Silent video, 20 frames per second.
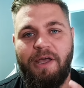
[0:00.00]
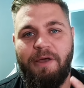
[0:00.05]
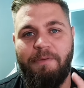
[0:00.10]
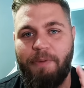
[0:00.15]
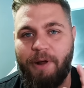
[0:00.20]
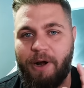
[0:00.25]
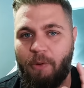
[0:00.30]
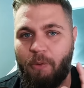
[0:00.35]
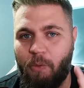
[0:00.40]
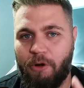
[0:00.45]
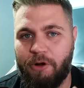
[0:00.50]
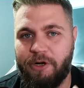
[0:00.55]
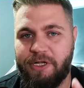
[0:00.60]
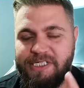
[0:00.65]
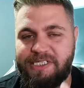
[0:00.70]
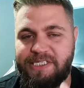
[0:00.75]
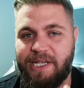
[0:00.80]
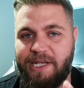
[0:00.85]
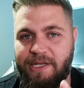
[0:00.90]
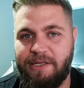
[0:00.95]
but I want to
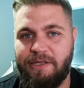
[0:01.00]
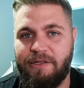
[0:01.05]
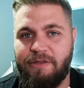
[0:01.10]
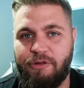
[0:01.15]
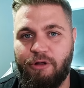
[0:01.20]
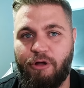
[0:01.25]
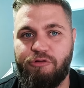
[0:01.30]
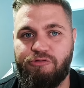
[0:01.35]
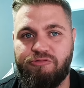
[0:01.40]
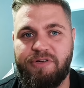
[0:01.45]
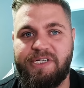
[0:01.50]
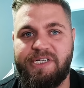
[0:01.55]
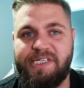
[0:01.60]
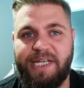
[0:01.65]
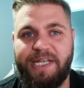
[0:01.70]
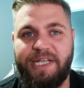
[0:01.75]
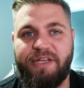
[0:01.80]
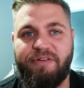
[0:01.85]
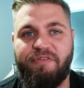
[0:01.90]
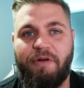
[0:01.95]
see those
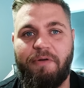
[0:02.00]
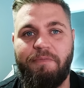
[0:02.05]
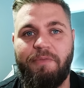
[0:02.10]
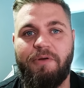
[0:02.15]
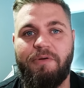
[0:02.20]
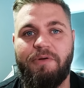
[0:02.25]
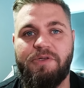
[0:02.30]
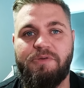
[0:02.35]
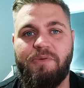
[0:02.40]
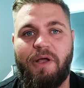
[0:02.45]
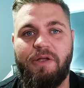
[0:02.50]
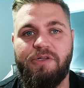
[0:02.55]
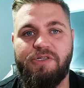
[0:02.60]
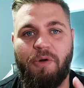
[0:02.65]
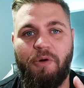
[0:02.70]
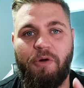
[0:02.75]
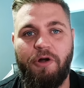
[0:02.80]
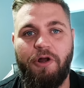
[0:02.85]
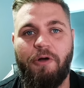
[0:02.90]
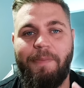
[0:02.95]
receipts from you as well. So
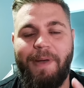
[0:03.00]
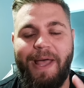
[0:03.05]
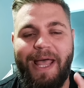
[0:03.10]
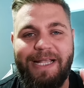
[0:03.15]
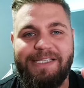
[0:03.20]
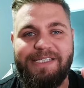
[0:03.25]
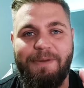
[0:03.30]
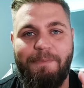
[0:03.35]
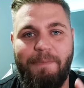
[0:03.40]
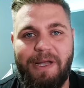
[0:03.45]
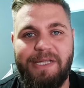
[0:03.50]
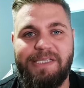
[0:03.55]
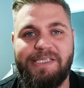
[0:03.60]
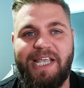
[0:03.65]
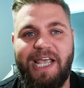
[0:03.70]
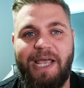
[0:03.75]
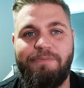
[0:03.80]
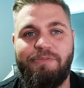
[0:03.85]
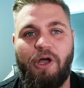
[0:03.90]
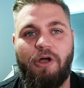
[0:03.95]
hurry up, head to
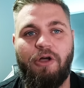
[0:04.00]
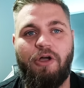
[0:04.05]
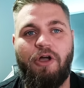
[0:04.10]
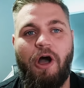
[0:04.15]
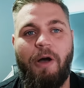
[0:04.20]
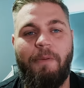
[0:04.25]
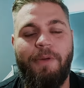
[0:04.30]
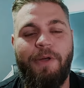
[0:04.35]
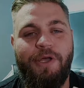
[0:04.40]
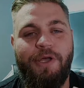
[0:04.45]
manscaped.com,